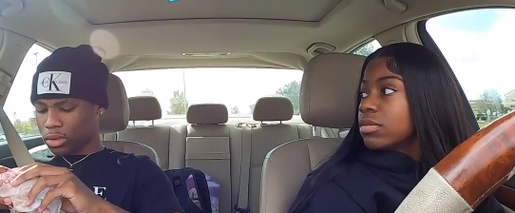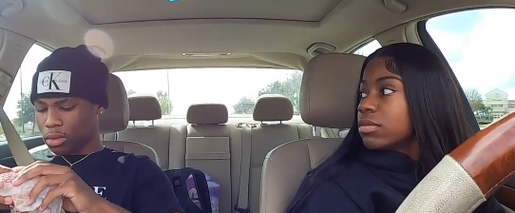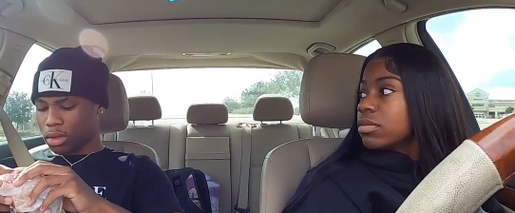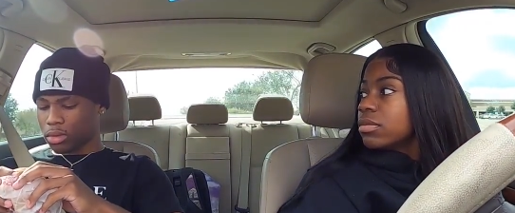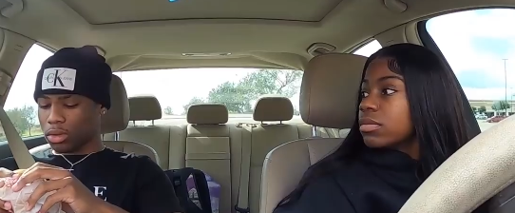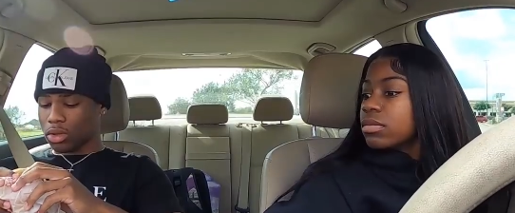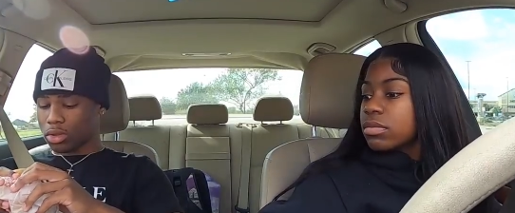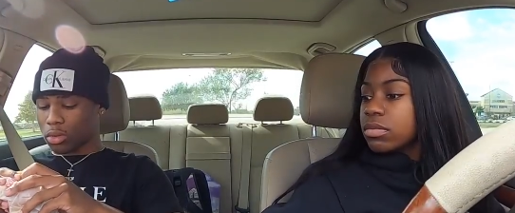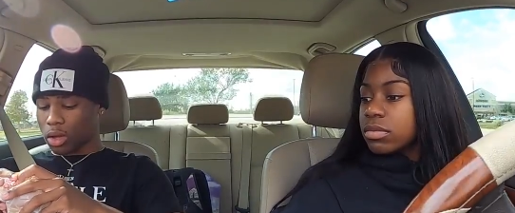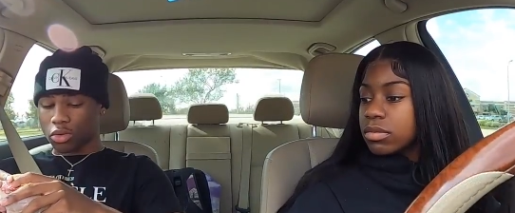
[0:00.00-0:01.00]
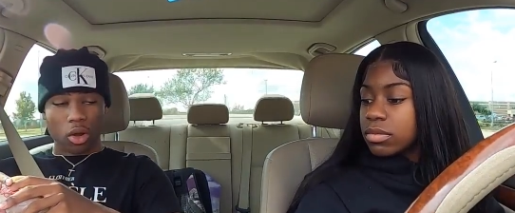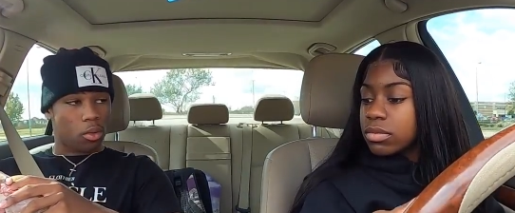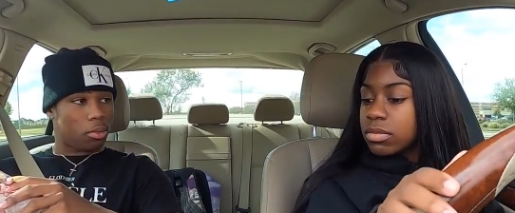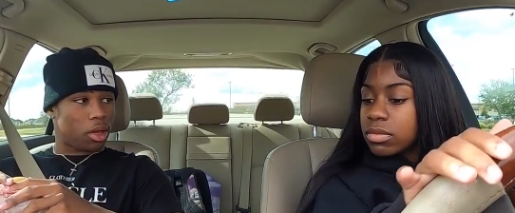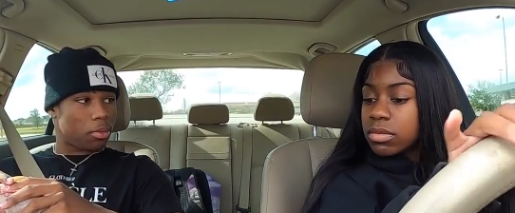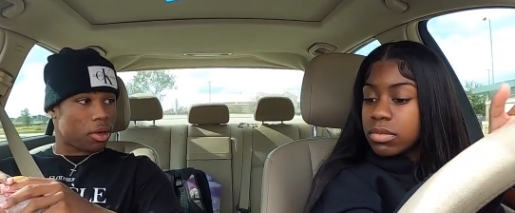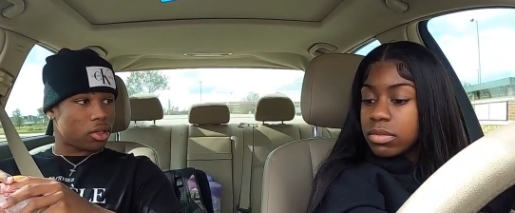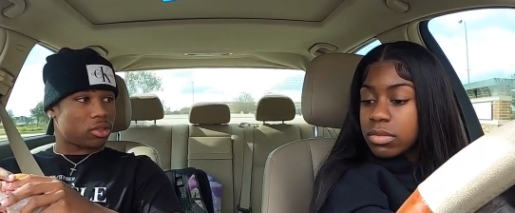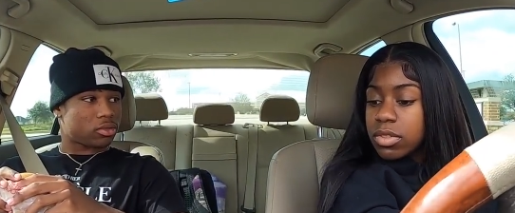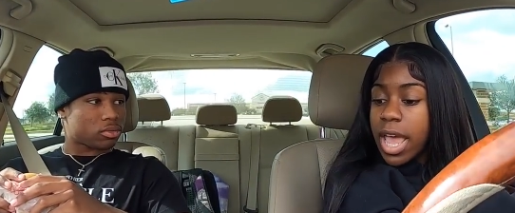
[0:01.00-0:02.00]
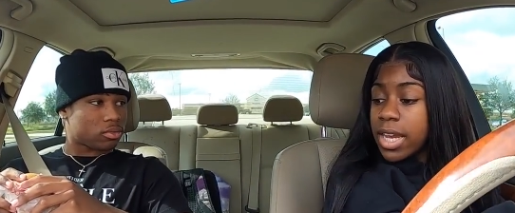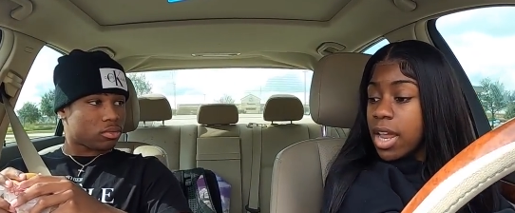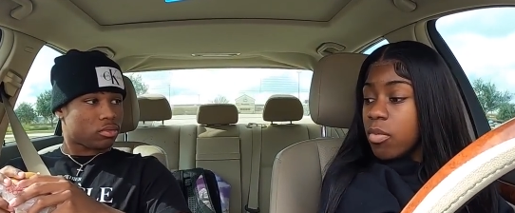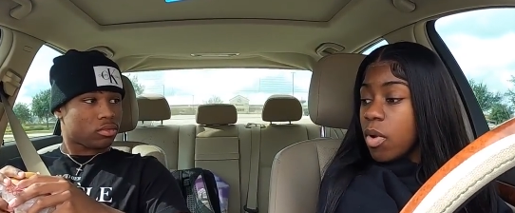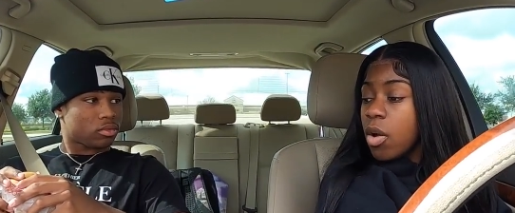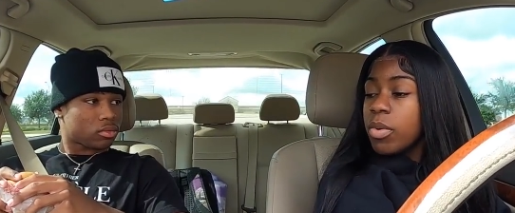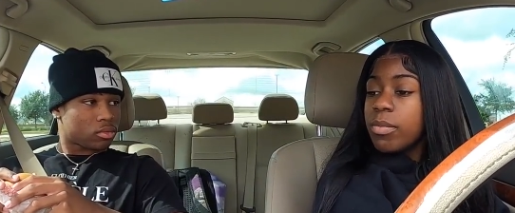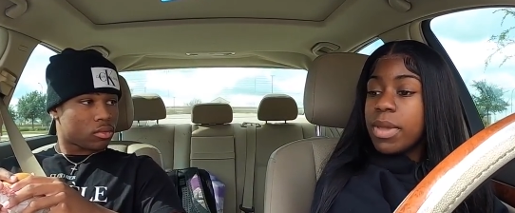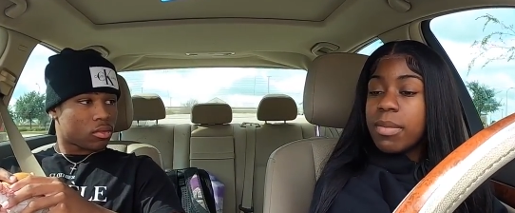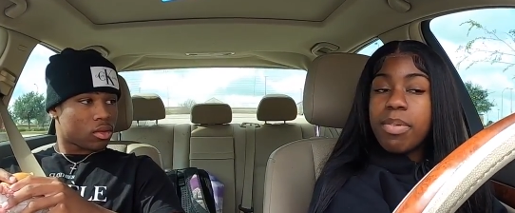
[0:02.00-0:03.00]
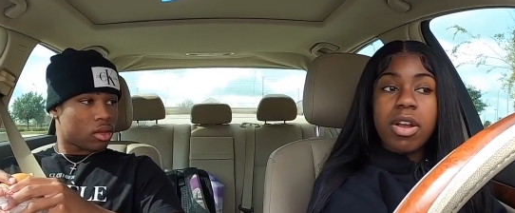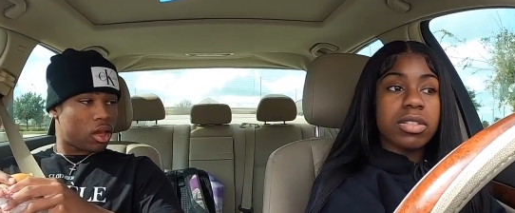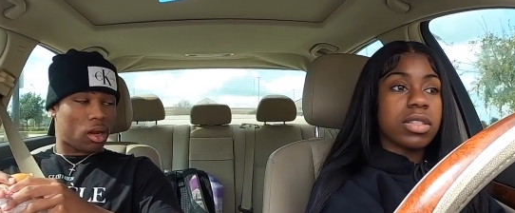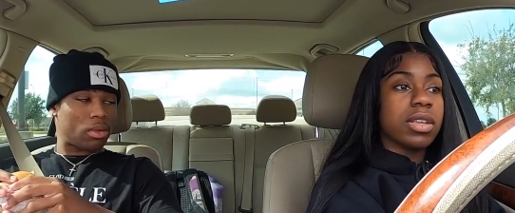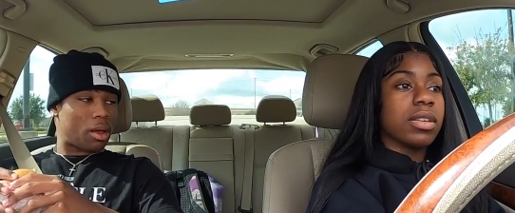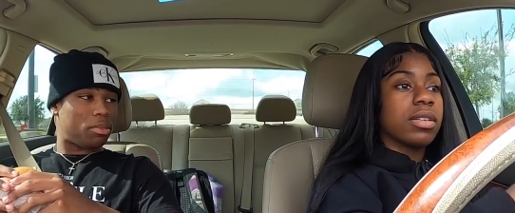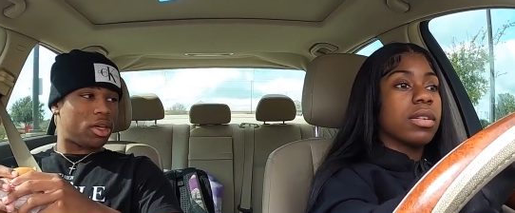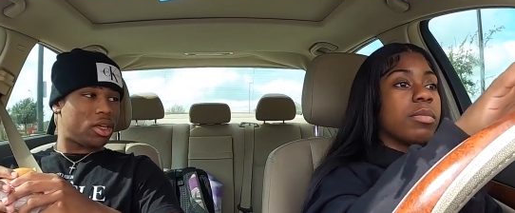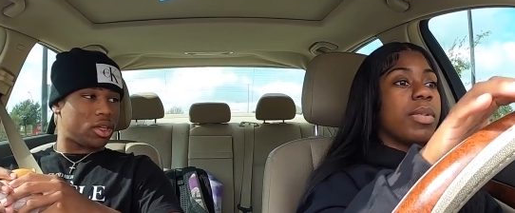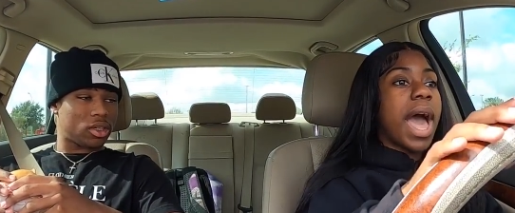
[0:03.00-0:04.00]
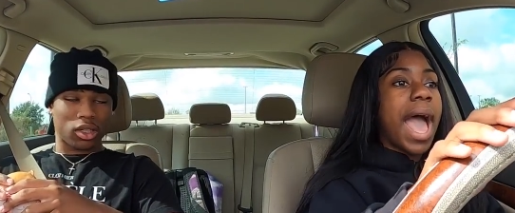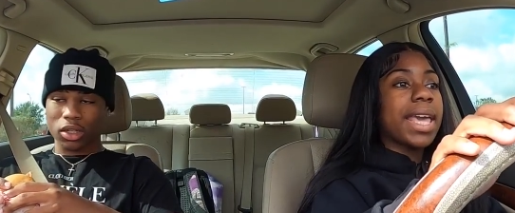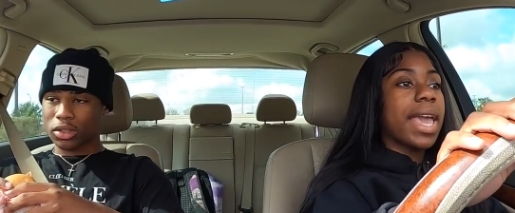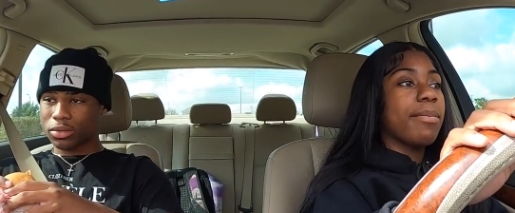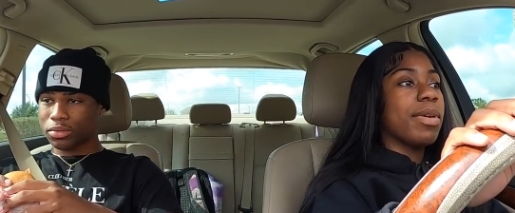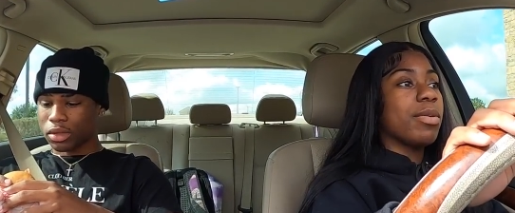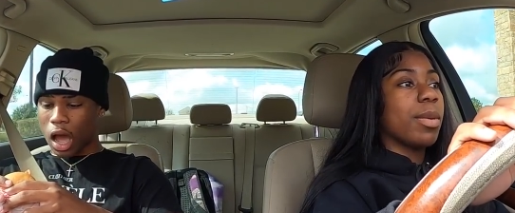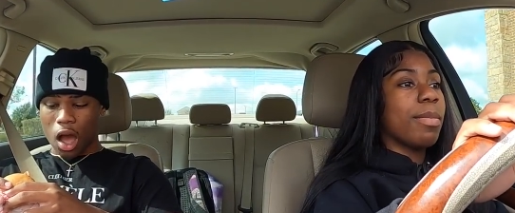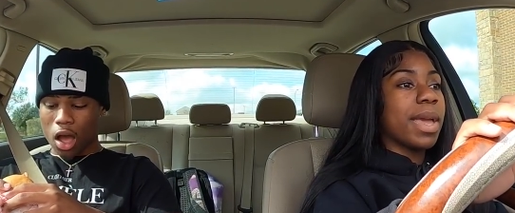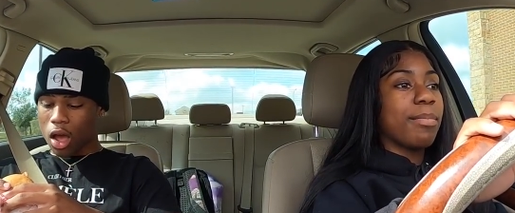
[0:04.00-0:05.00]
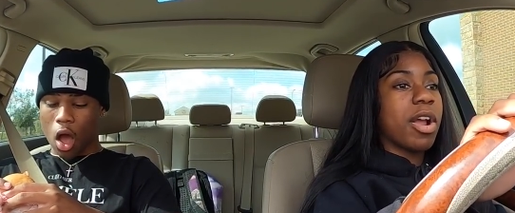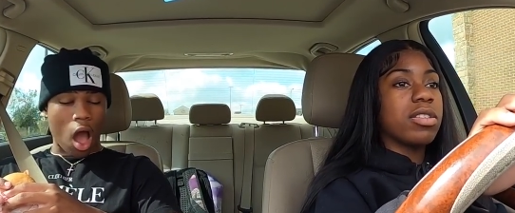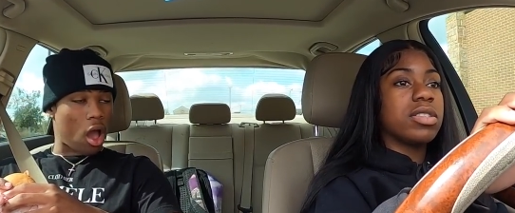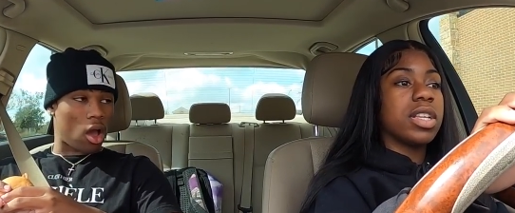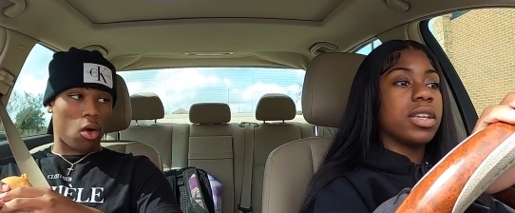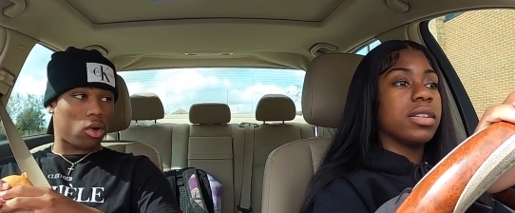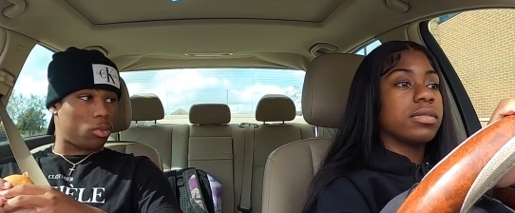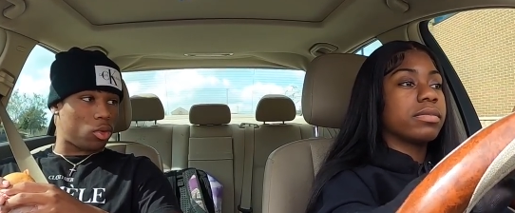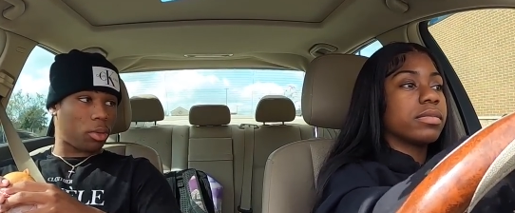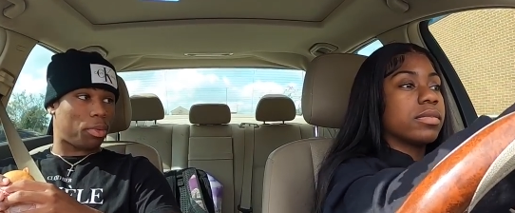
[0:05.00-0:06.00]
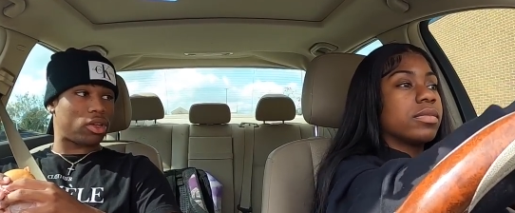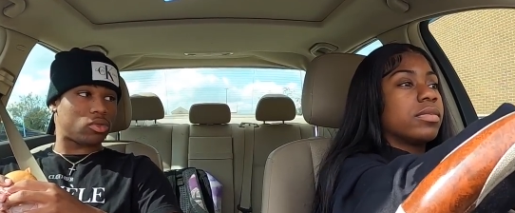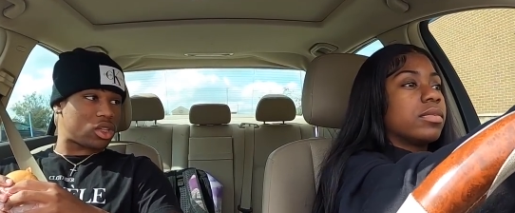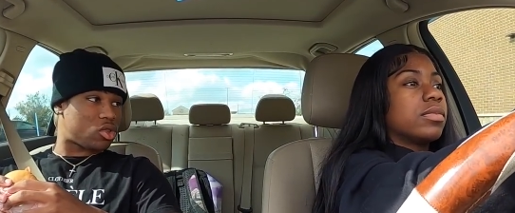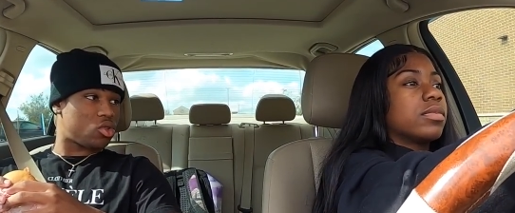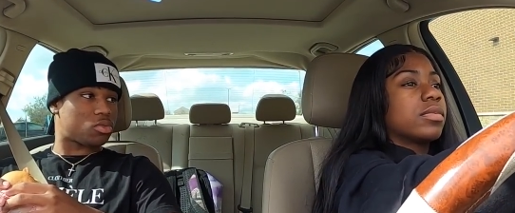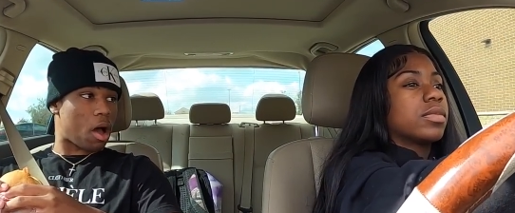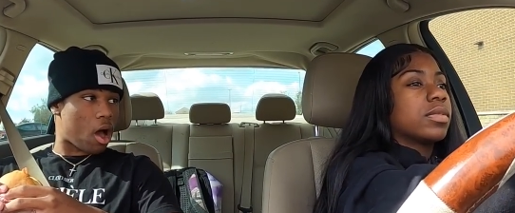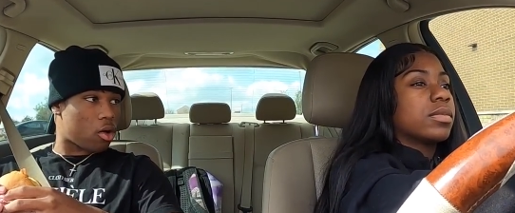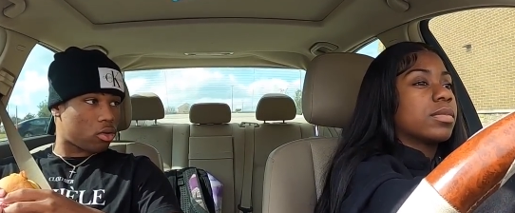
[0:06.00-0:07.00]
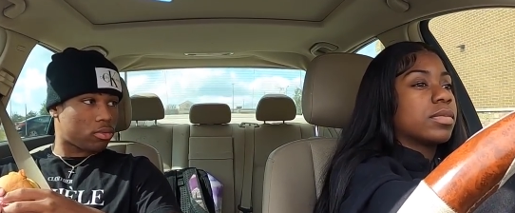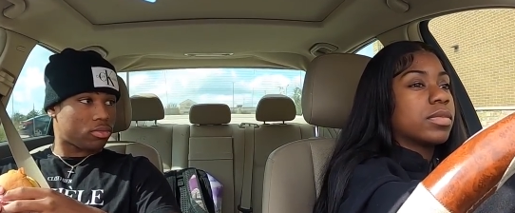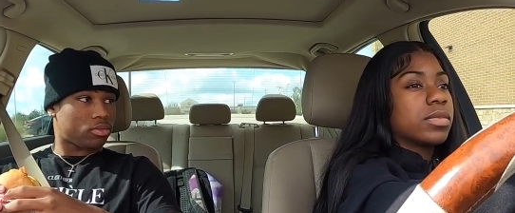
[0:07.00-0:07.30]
Speaker 1: Doing some losing weight. What's wrong with a big person?
Speaker 2: Ain't nothing wrong with a big person. And I'm not big. But so I can't be with a big I, person. I, I
Speaker 1: don't want to be with a person that's too small.